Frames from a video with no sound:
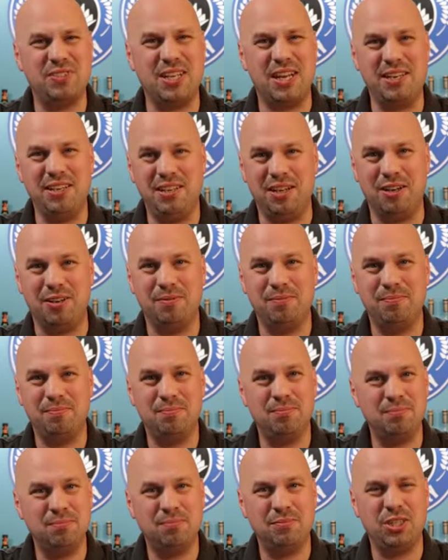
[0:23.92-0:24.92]
10 Year.
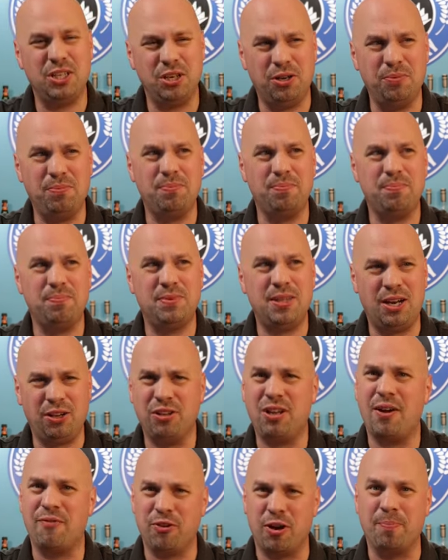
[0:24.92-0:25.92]
You know, that'll
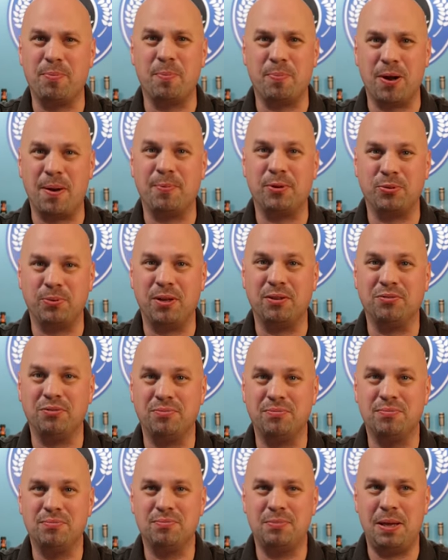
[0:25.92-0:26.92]
cover up the Proper 12.
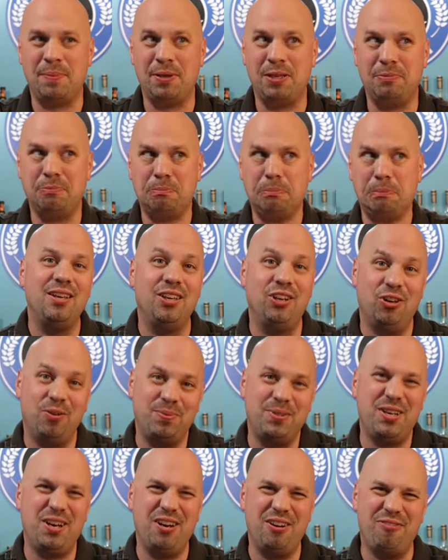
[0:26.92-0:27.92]
Maybe. You know, I'm
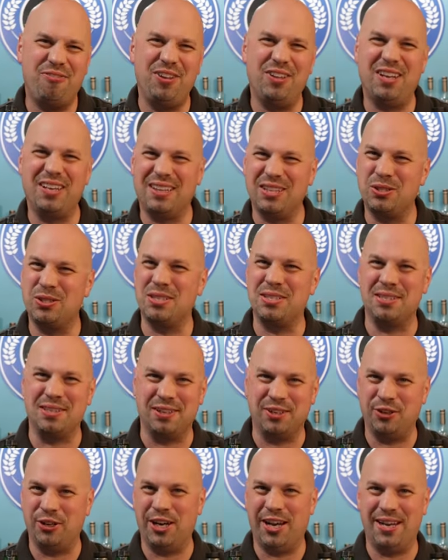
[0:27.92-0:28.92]
starting to feel like this isn't
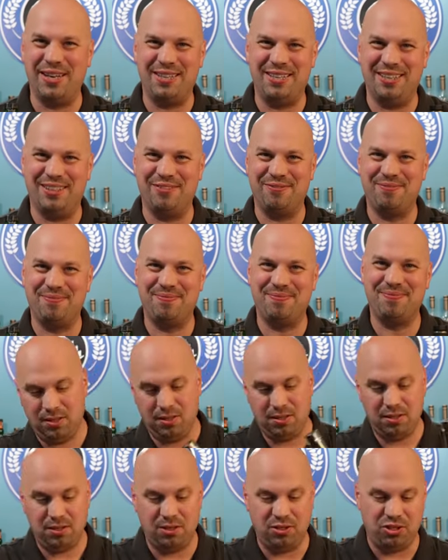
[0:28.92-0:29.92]
a good idea.
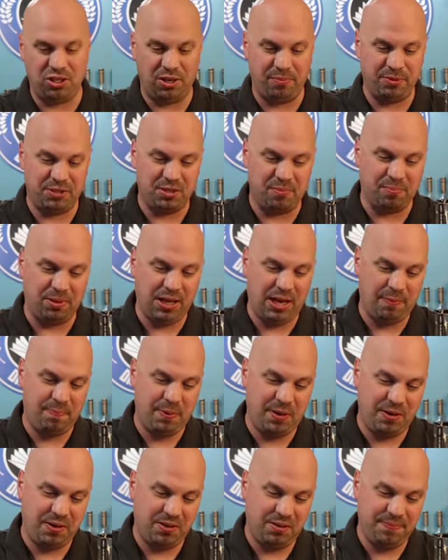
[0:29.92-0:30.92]
Jameson Black
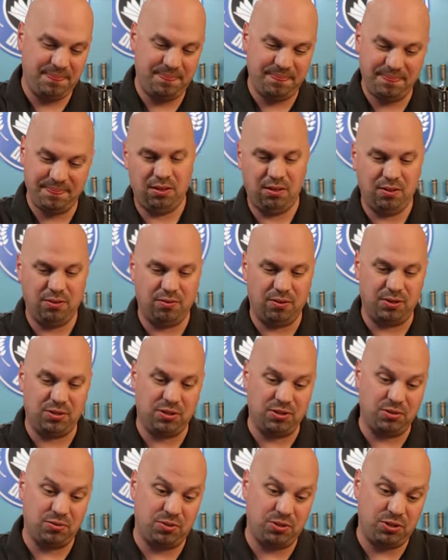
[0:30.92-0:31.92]
Barrel,
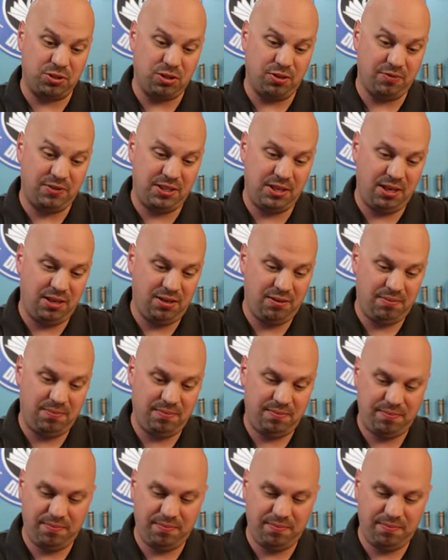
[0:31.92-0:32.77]
Russell's Reserve 10.